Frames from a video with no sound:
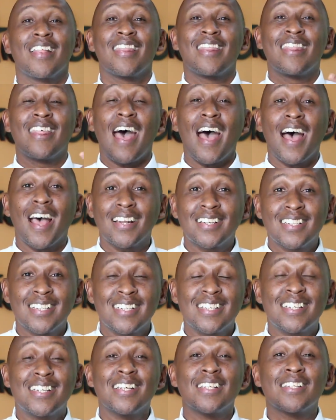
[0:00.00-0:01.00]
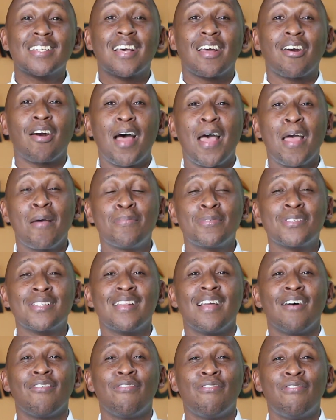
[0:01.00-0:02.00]
That describes
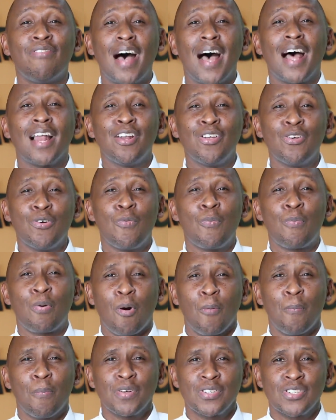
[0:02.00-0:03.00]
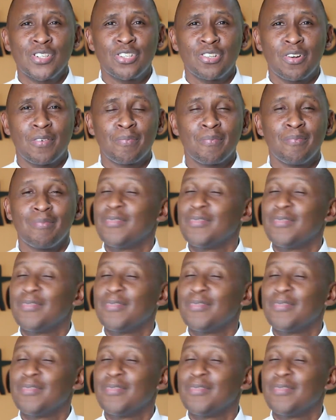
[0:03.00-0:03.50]
the value proposition.